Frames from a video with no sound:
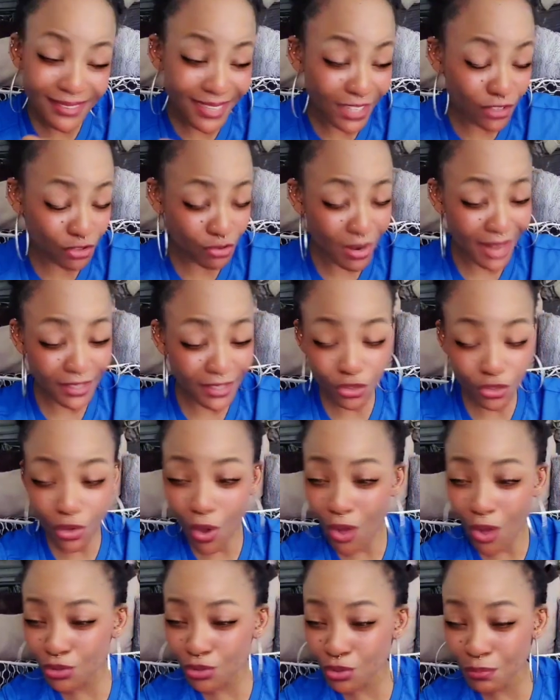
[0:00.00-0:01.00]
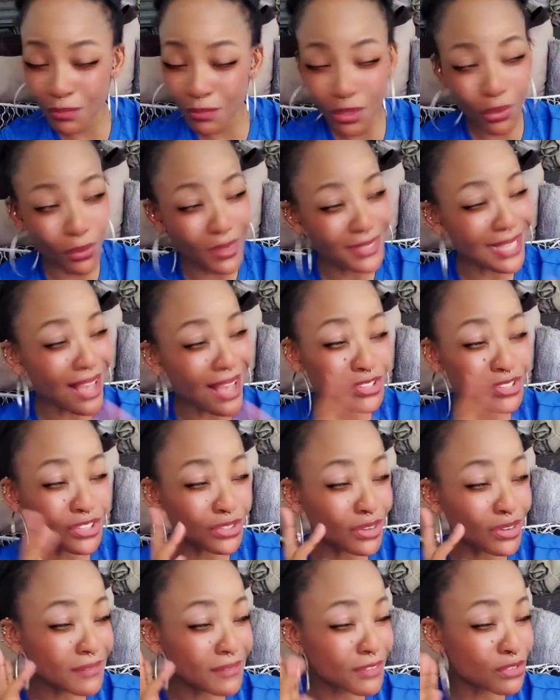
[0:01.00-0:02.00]
then trying to talk to me who is out here
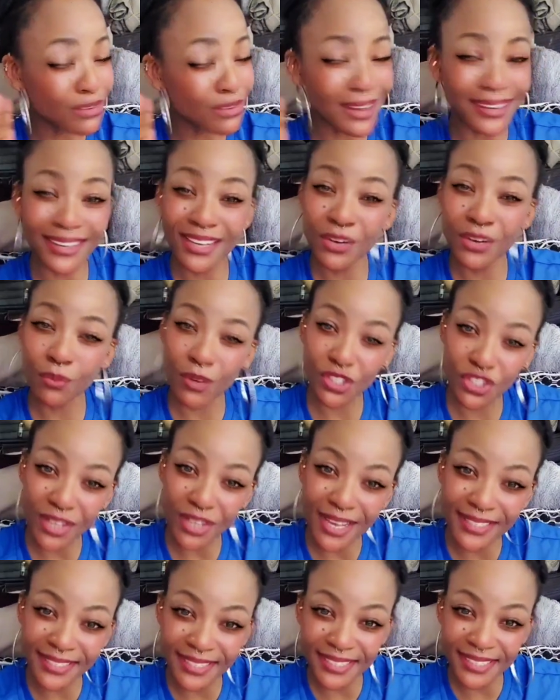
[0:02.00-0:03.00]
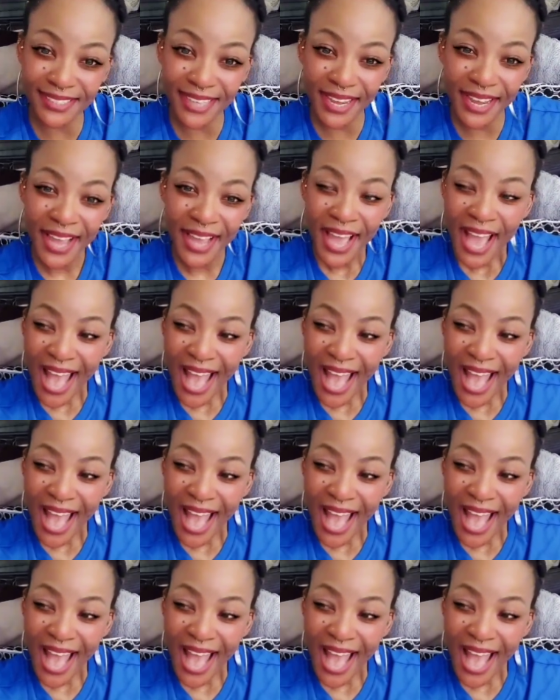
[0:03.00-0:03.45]
not even trying to hear what she has to say,